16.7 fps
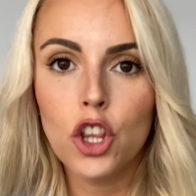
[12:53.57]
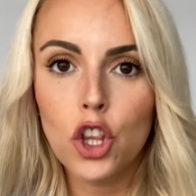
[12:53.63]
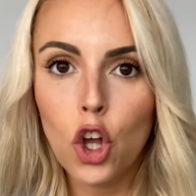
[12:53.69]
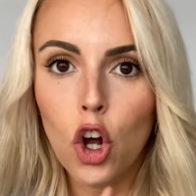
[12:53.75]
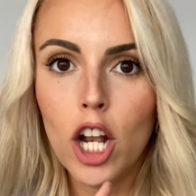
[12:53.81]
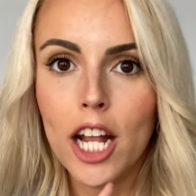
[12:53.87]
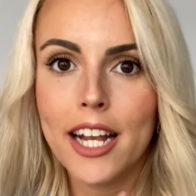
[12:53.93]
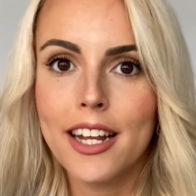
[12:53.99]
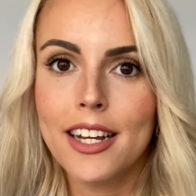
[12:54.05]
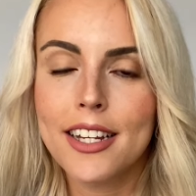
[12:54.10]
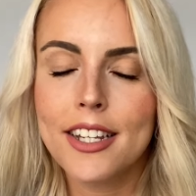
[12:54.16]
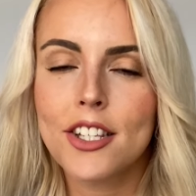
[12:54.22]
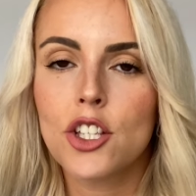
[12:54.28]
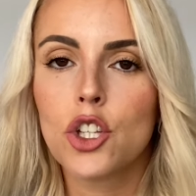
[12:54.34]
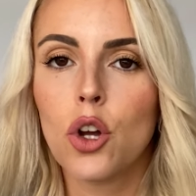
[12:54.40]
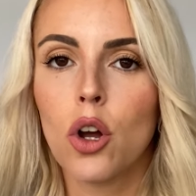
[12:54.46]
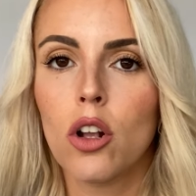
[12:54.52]

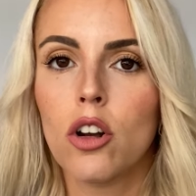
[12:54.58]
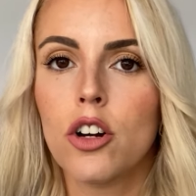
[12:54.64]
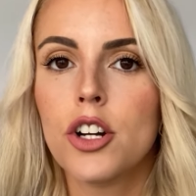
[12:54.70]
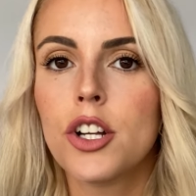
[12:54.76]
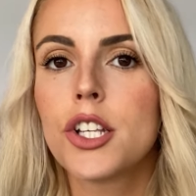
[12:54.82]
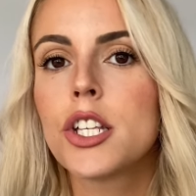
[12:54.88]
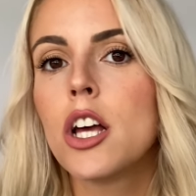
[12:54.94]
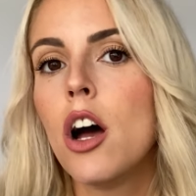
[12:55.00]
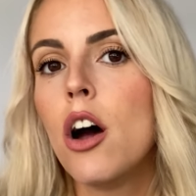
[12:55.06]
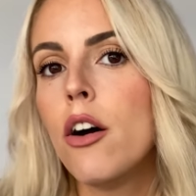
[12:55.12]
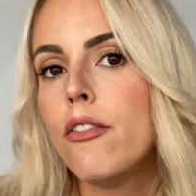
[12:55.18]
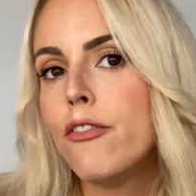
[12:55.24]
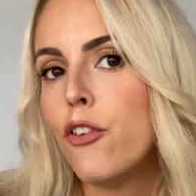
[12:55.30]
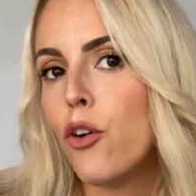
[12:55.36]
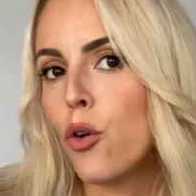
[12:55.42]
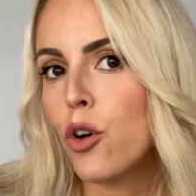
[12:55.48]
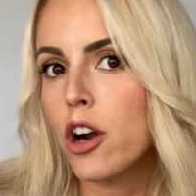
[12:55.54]
dollars
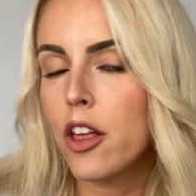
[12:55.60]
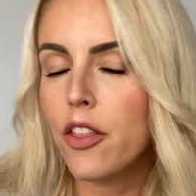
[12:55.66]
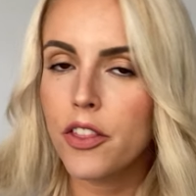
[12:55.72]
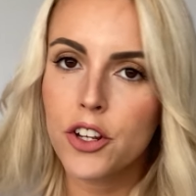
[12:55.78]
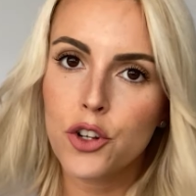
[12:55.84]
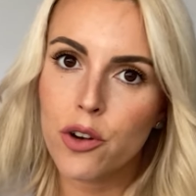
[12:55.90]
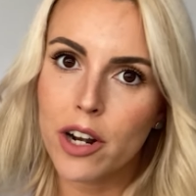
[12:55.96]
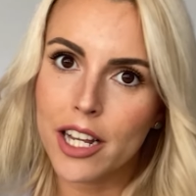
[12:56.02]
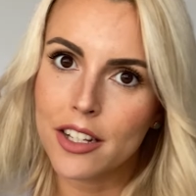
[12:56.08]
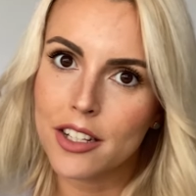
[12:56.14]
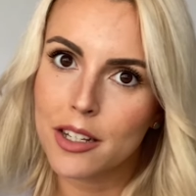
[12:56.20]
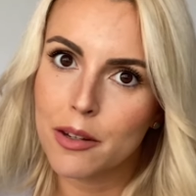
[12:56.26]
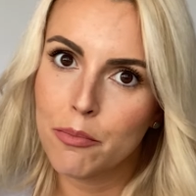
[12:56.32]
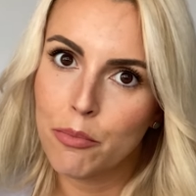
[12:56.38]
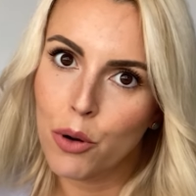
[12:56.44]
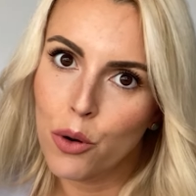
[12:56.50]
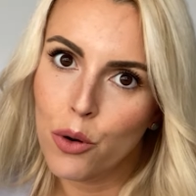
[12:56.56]
for the dress,
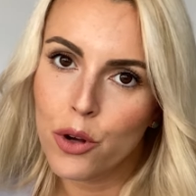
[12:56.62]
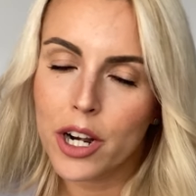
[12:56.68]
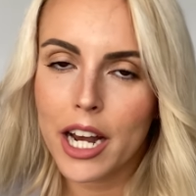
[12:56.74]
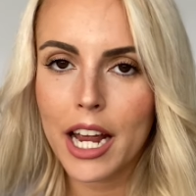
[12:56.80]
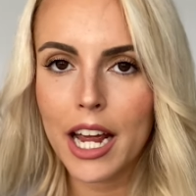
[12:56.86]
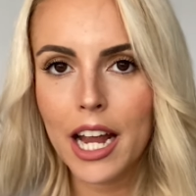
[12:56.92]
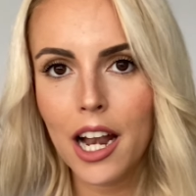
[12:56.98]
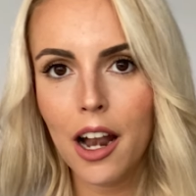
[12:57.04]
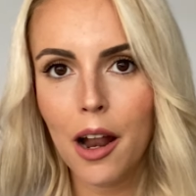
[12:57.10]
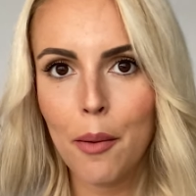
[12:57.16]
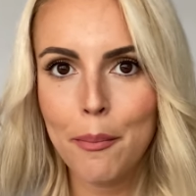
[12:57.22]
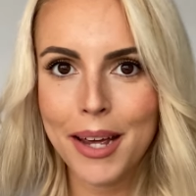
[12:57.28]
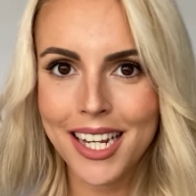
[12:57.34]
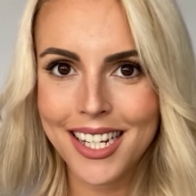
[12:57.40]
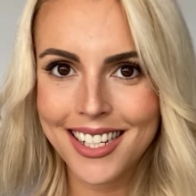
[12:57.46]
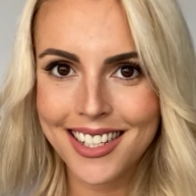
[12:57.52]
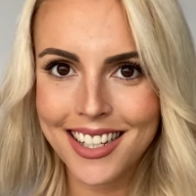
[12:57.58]
por el
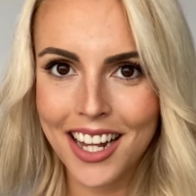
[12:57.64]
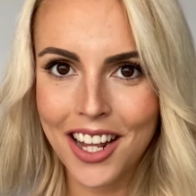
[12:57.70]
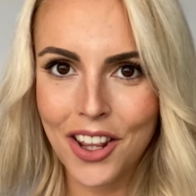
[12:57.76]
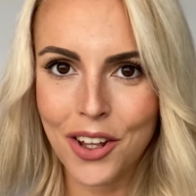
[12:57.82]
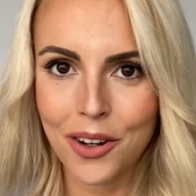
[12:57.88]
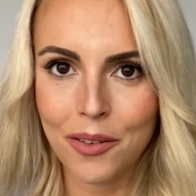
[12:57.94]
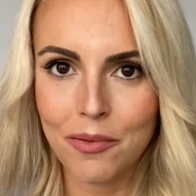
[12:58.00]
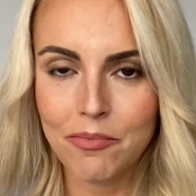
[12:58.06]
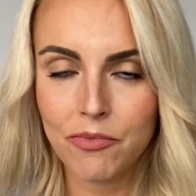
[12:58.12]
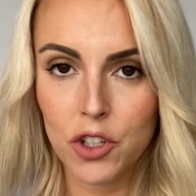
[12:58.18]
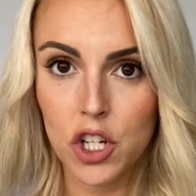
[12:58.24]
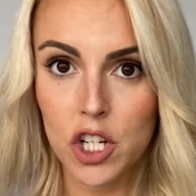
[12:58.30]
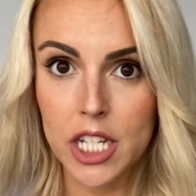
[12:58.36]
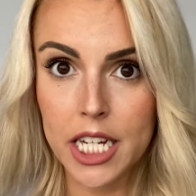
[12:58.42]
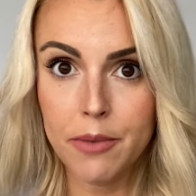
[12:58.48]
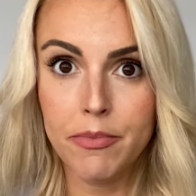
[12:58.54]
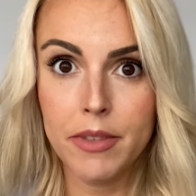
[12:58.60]
vestido.
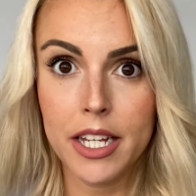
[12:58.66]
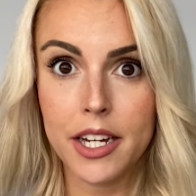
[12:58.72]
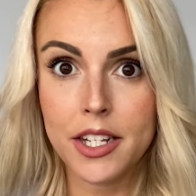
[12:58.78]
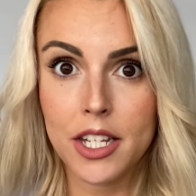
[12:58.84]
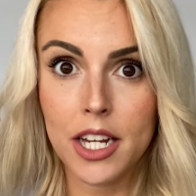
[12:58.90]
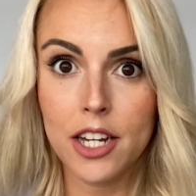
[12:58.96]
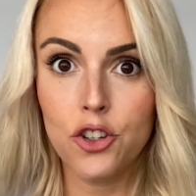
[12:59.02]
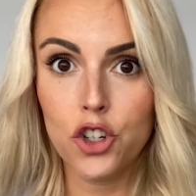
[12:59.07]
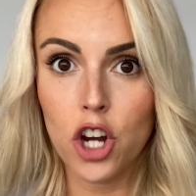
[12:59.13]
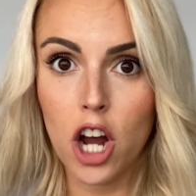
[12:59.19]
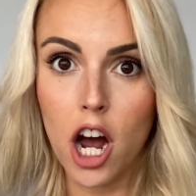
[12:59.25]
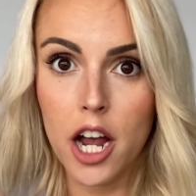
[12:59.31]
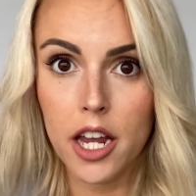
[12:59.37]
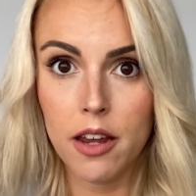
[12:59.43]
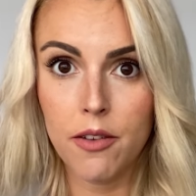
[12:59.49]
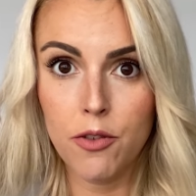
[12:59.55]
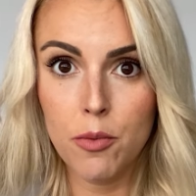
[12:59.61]
Do you see the exchange?
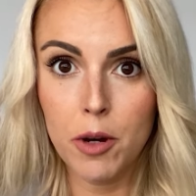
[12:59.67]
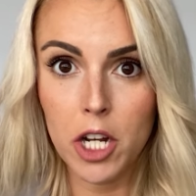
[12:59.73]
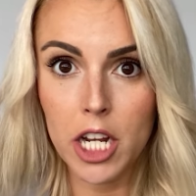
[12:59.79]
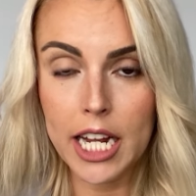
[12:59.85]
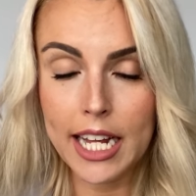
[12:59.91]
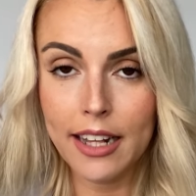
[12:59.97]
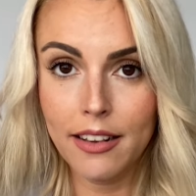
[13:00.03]
I give you money,